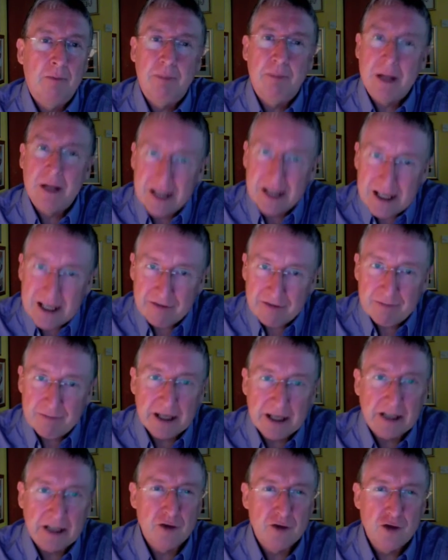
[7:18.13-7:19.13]
Believe
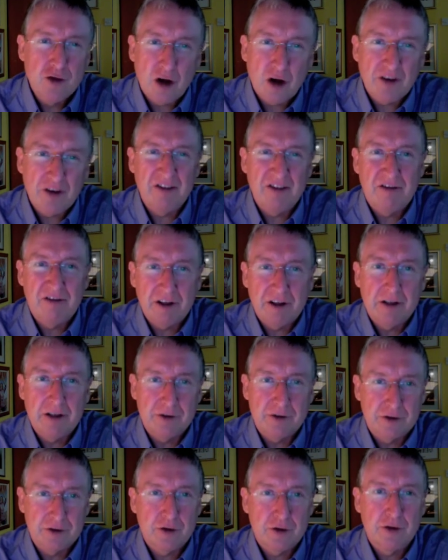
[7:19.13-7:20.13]
me, nothing
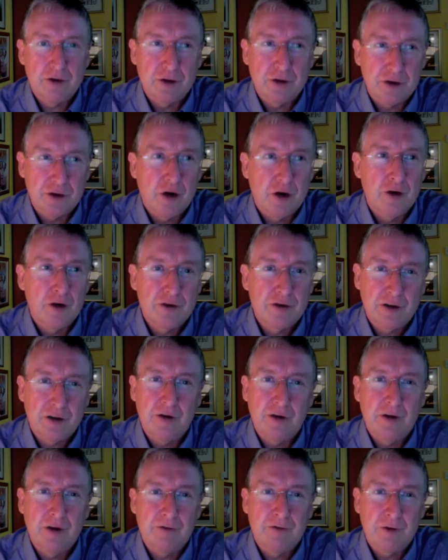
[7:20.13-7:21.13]
feels as good as
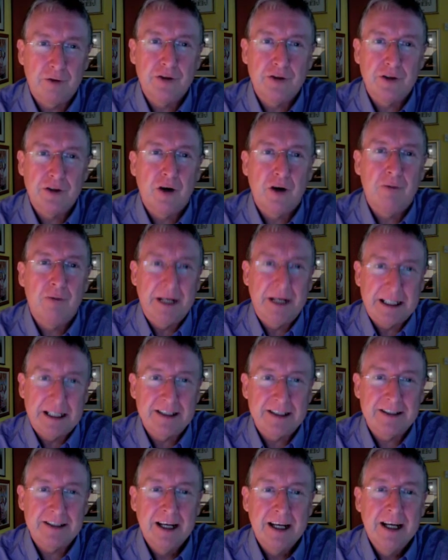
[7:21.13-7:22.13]
in front of your
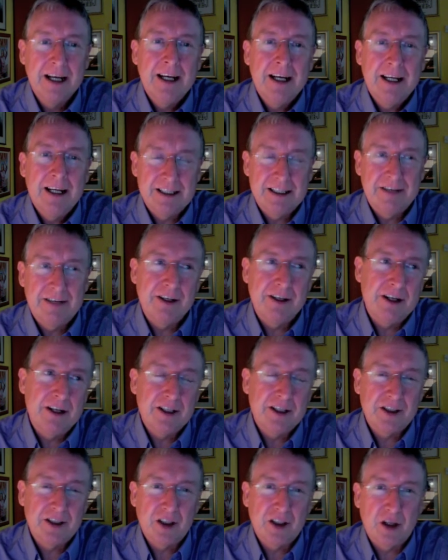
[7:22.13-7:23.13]
mates as having an
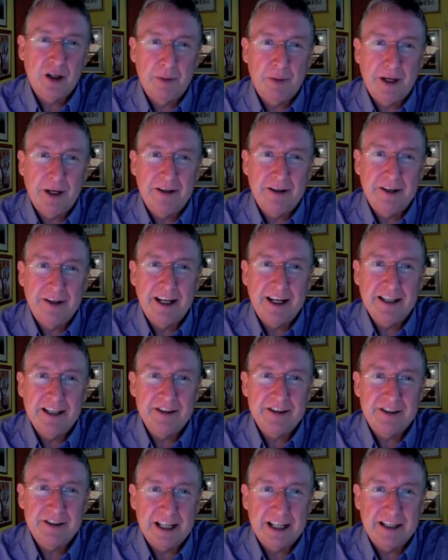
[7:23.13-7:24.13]
article appear in the
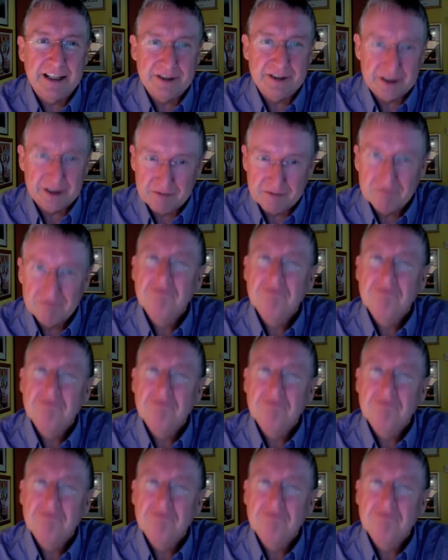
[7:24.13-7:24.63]
Nursing Standard.